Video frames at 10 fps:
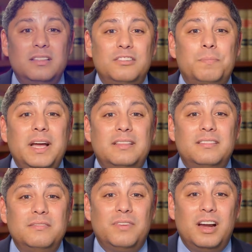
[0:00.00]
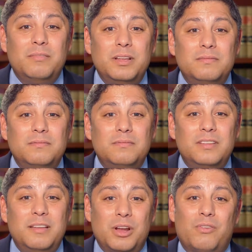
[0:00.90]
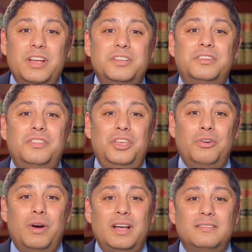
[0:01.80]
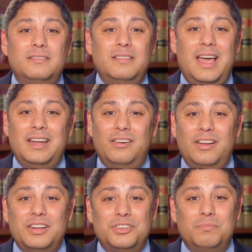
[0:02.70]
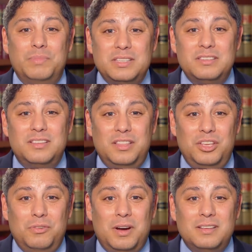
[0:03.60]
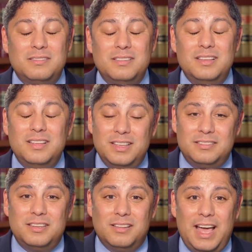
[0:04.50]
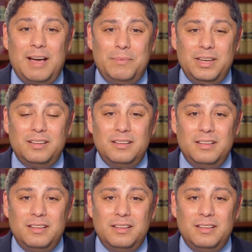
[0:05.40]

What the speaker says: Despite this environment, immigration to the U.S. and international business in the U.S. is still happening.